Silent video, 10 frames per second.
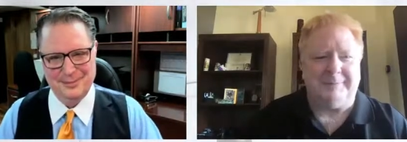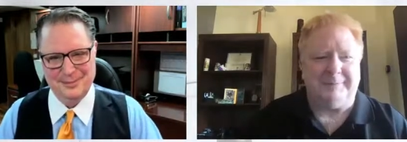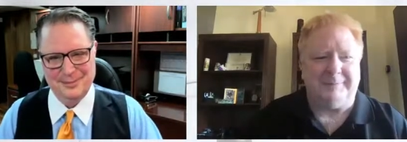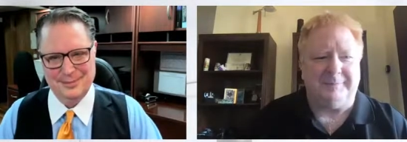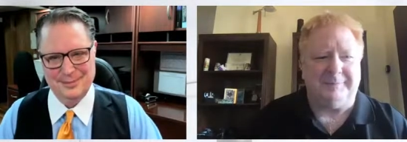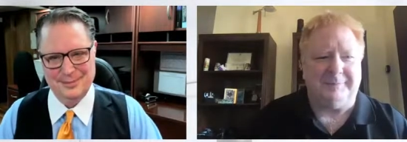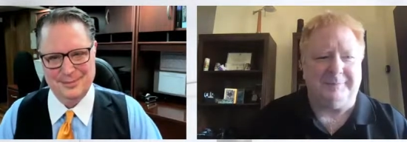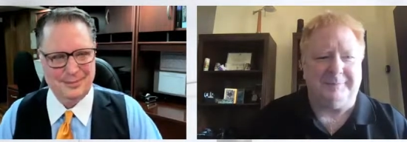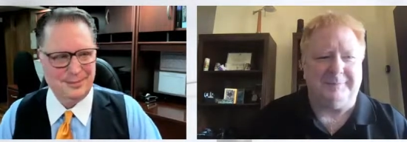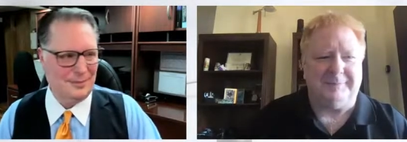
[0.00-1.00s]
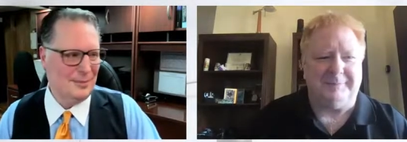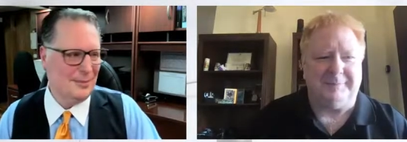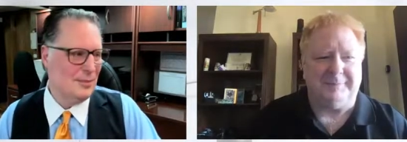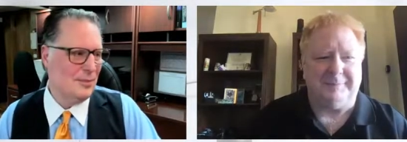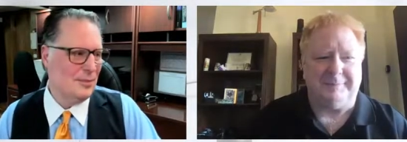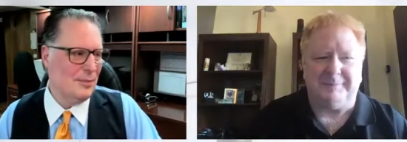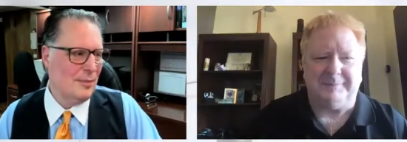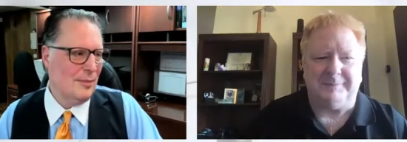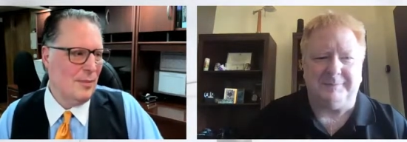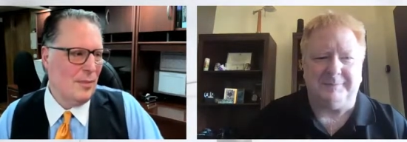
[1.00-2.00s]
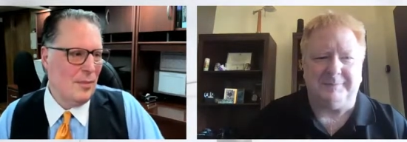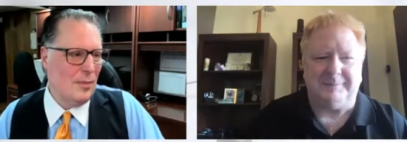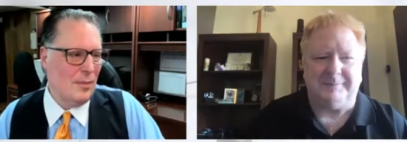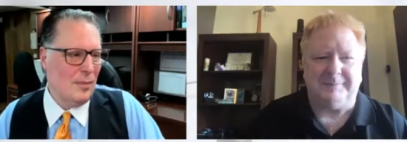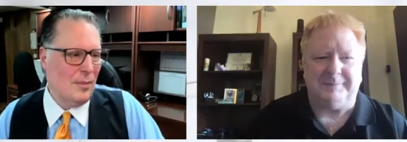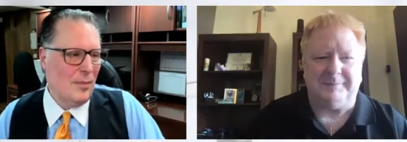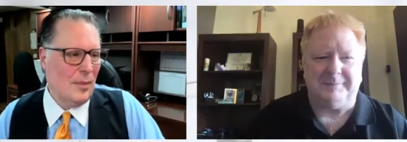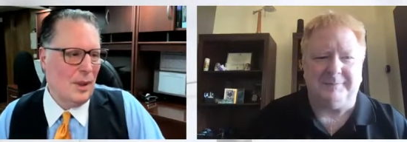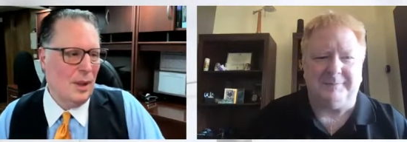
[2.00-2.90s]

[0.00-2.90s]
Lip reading: [no speech]